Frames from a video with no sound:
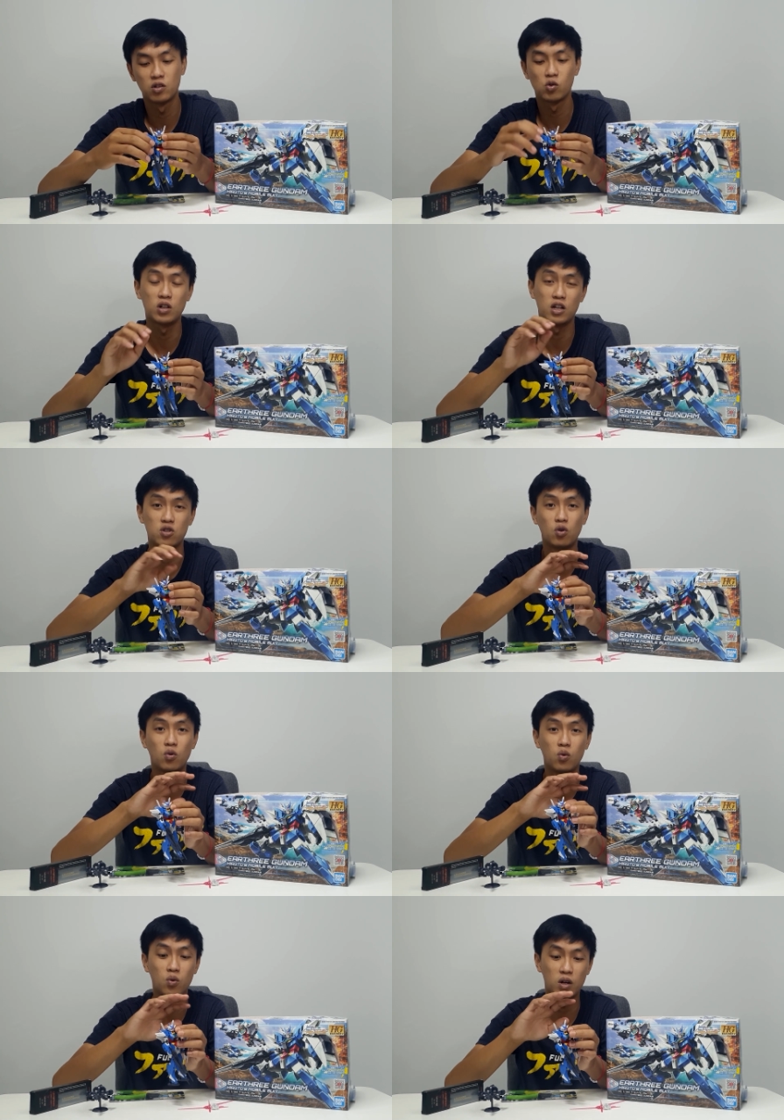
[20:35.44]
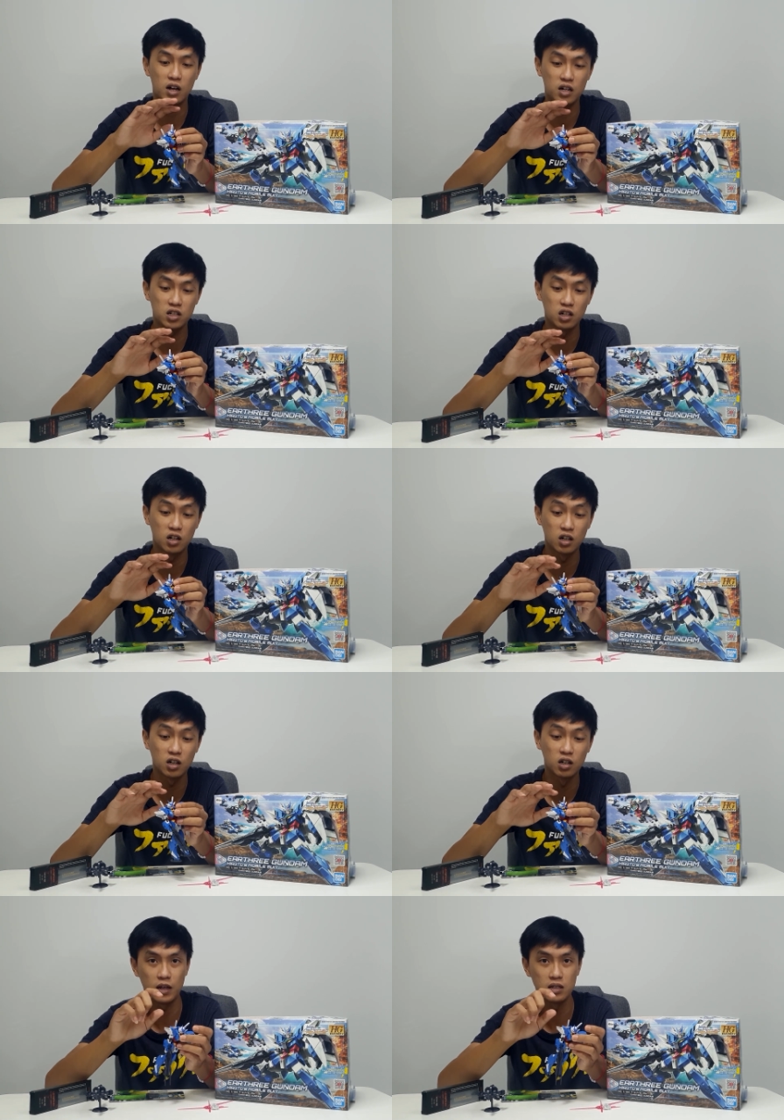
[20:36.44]
So there's no
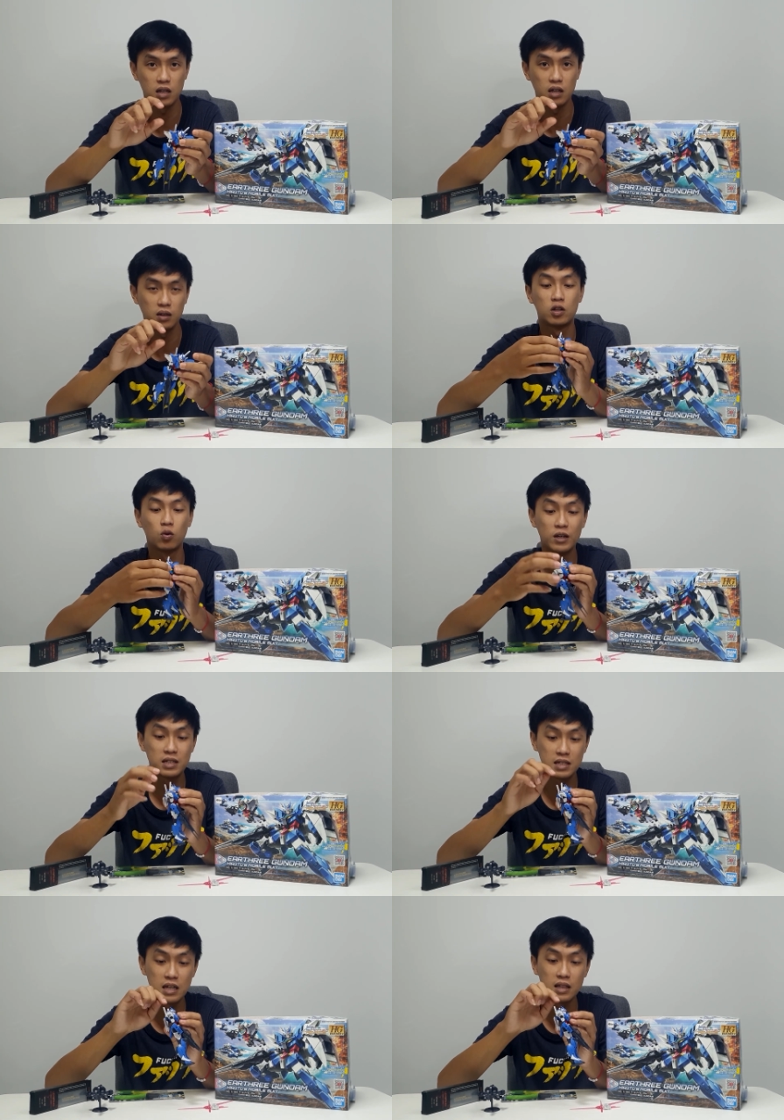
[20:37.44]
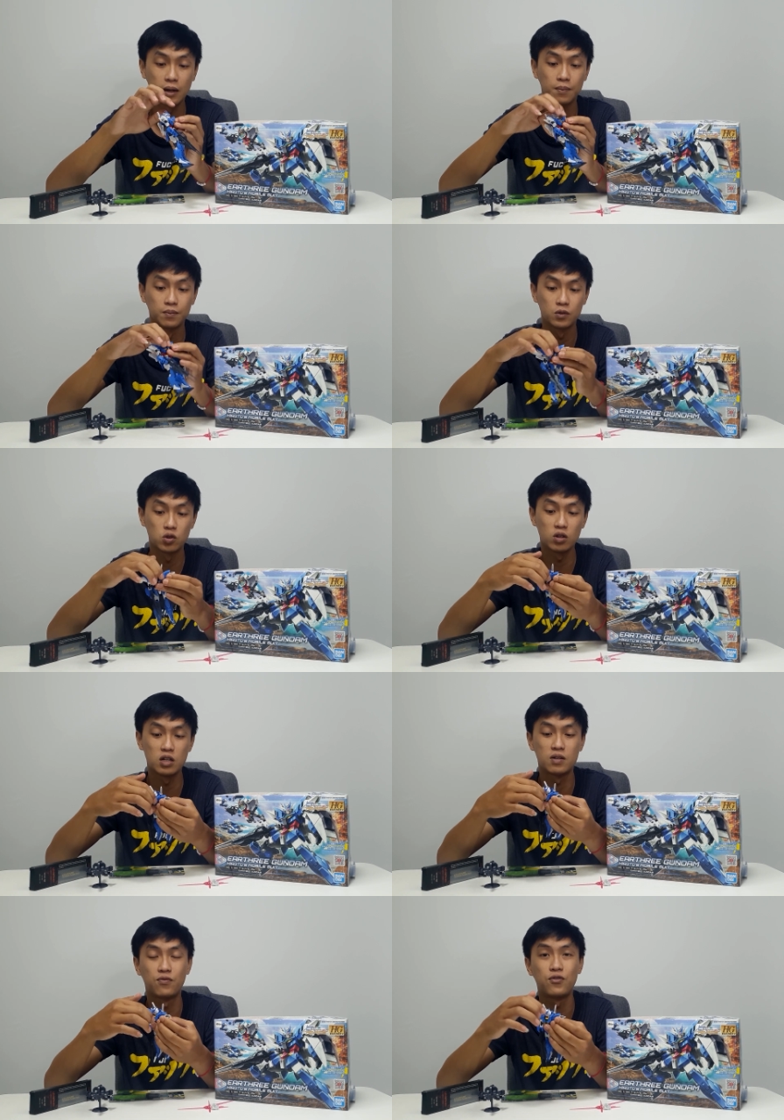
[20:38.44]
additional facing to be seen. So
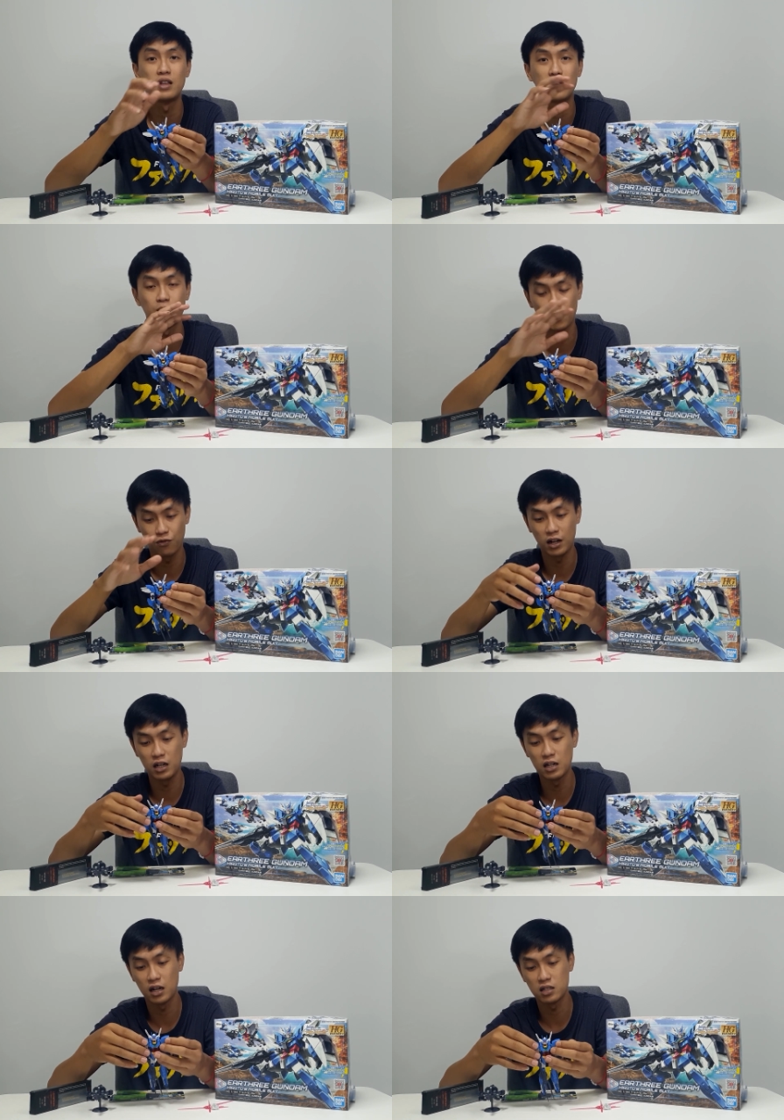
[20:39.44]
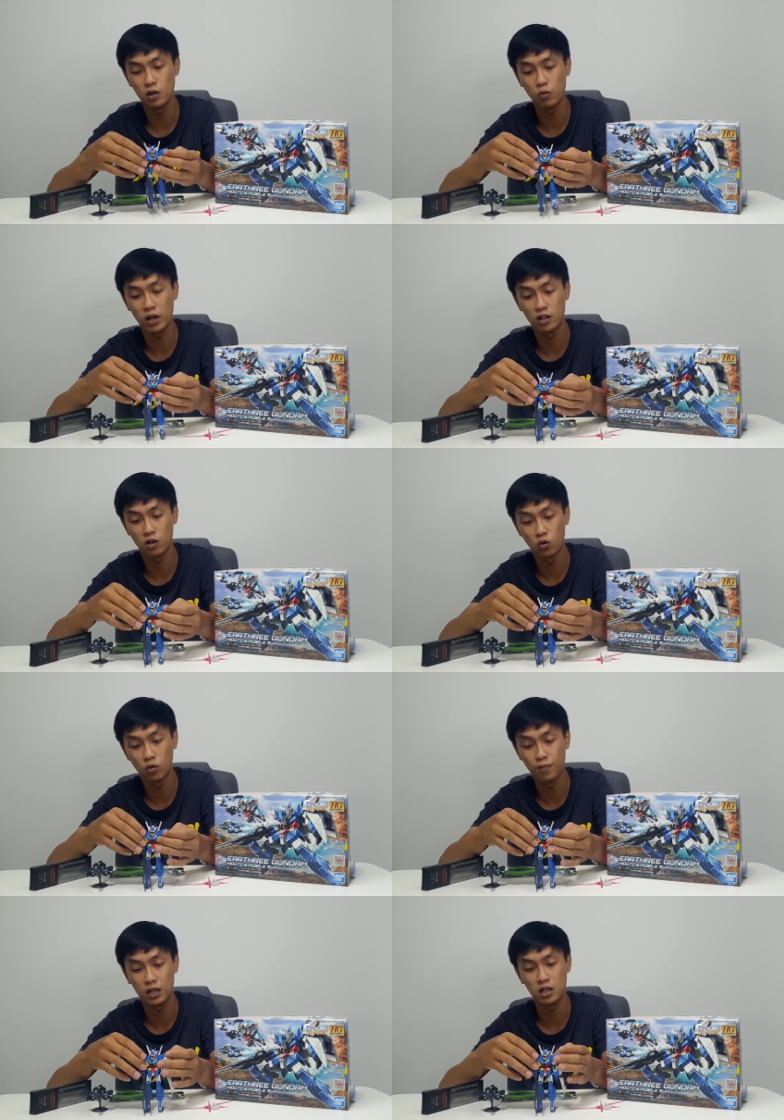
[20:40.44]
it's fit perfectly nicely when the
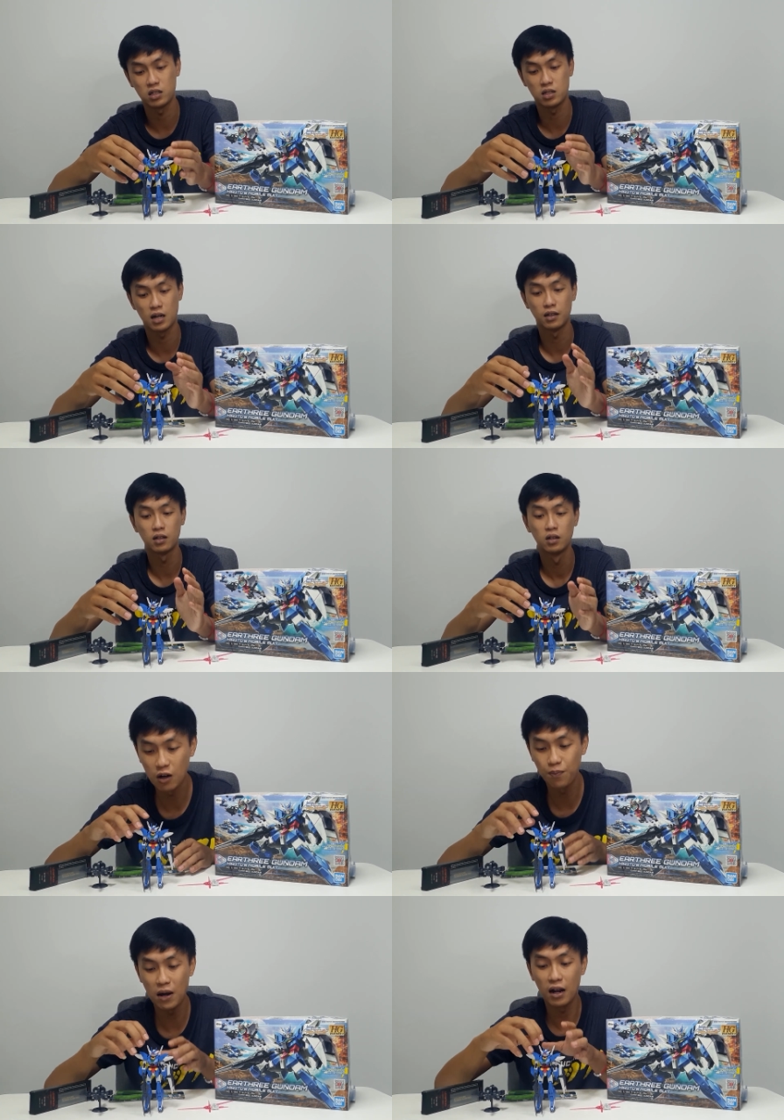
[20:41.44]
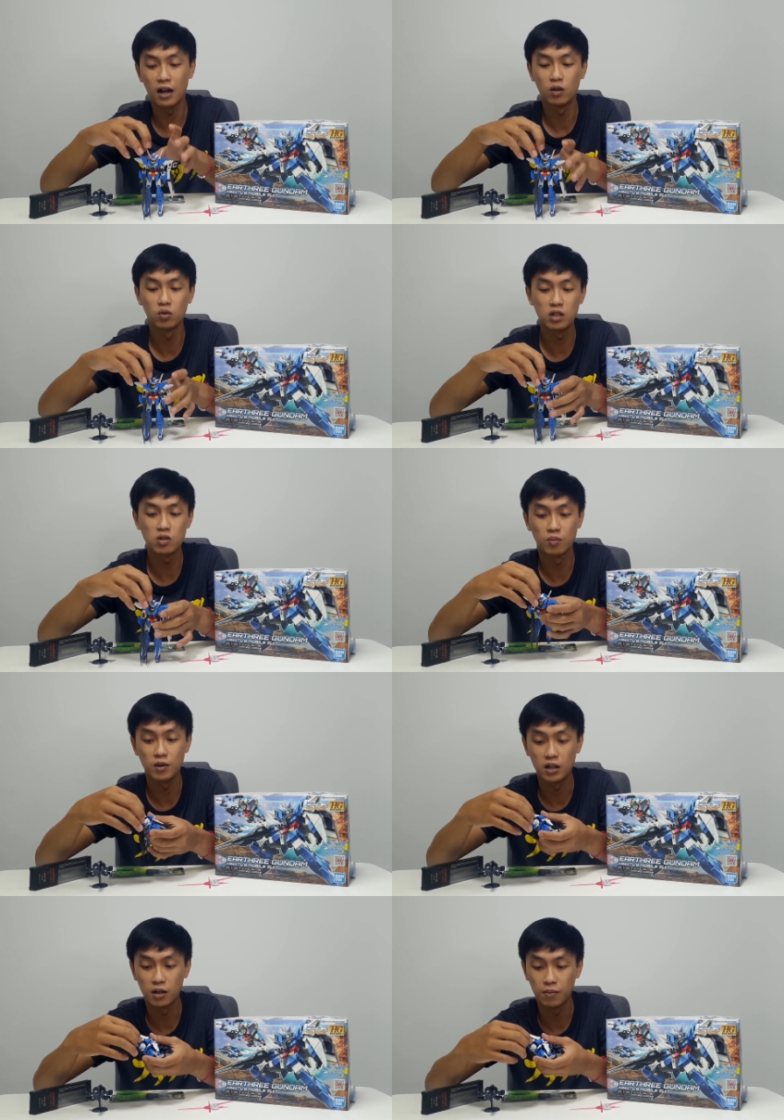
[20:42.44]
whole package is done. The part that I noticed will
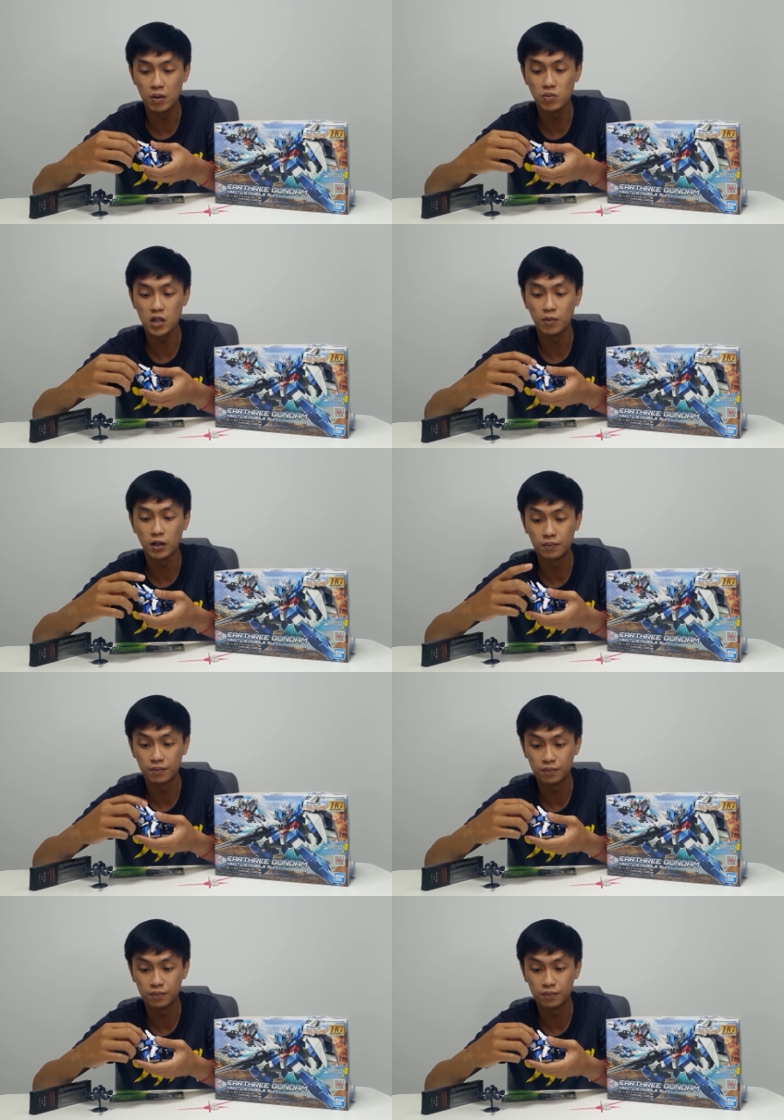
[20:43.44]
be the beam saber.